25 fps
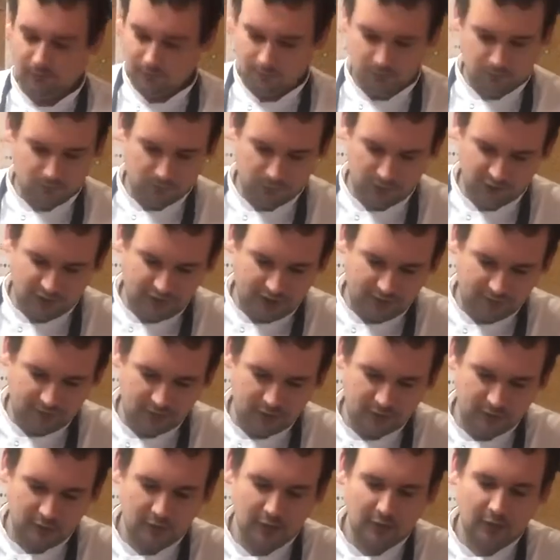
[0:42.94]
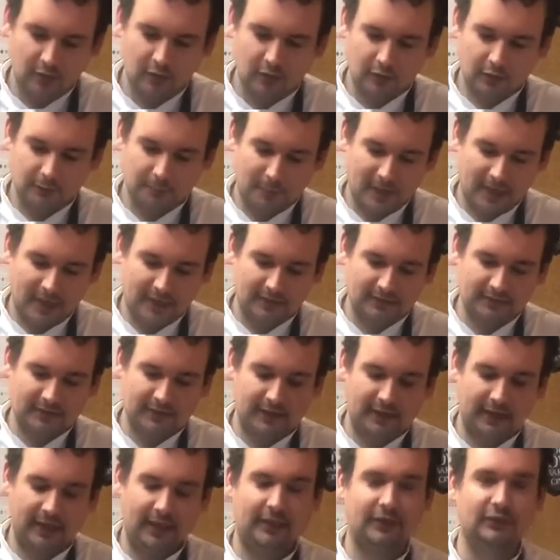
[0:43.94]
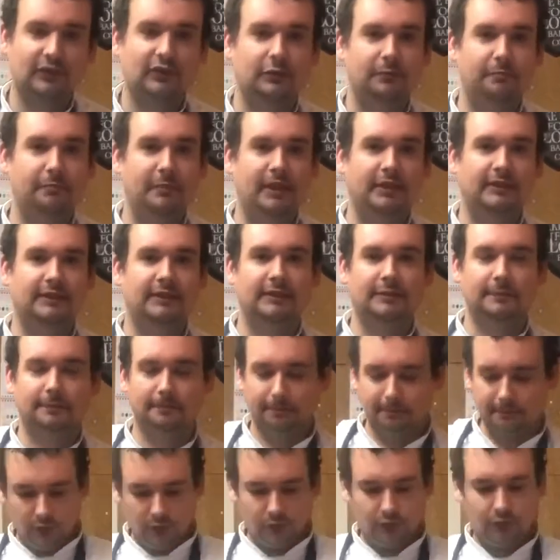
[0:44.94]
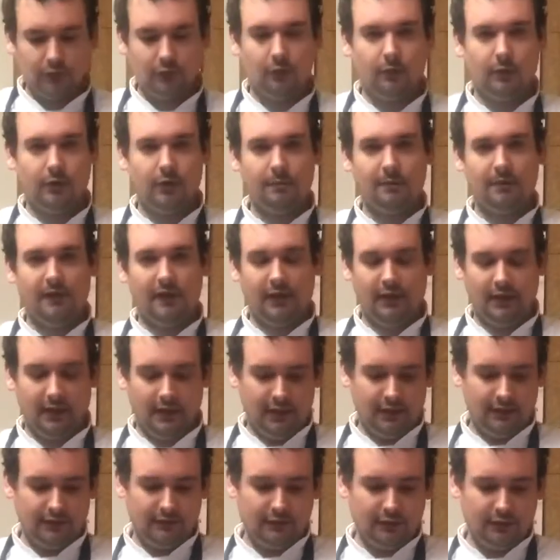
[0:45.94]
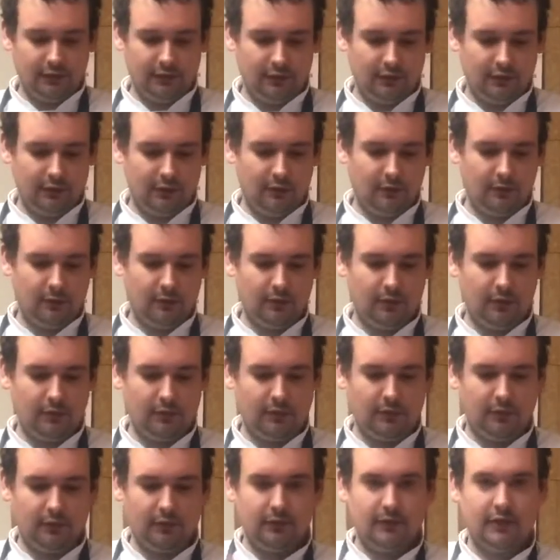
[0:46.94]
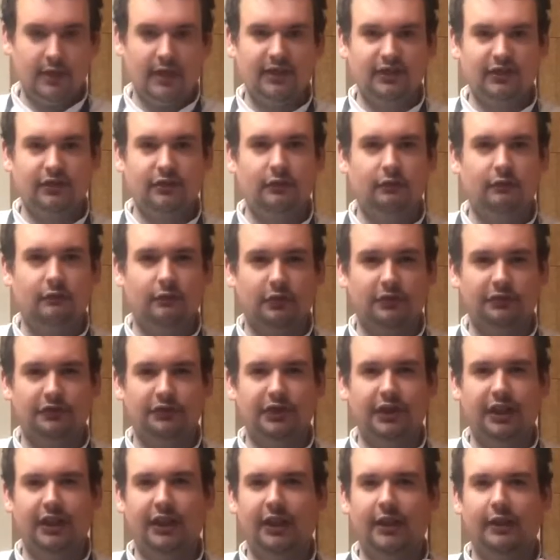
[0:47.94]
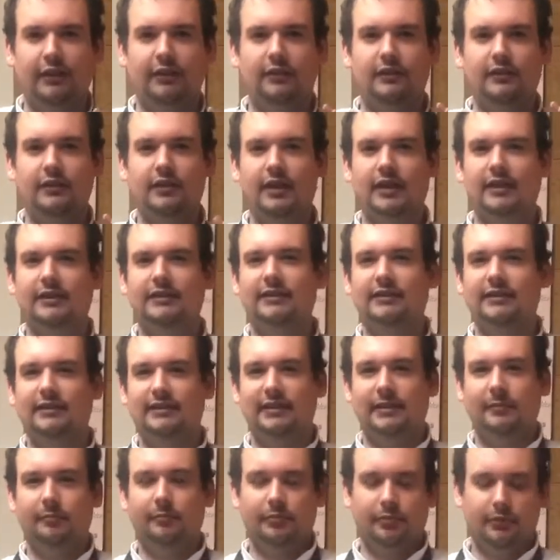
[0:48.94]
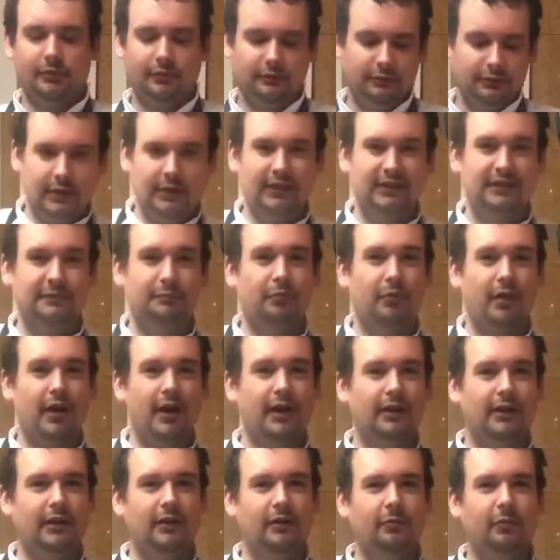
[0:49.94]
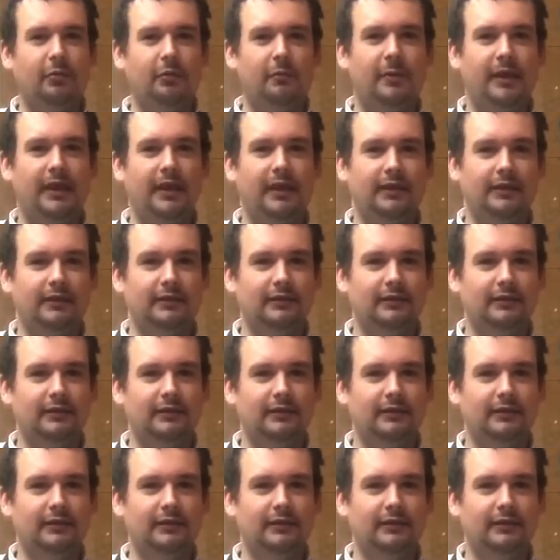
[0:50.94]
whichever, parsley and some mint. So what I'm thinking is, I'm going to do nice whole roast chicken, nice and simple. It's brightening up a bit,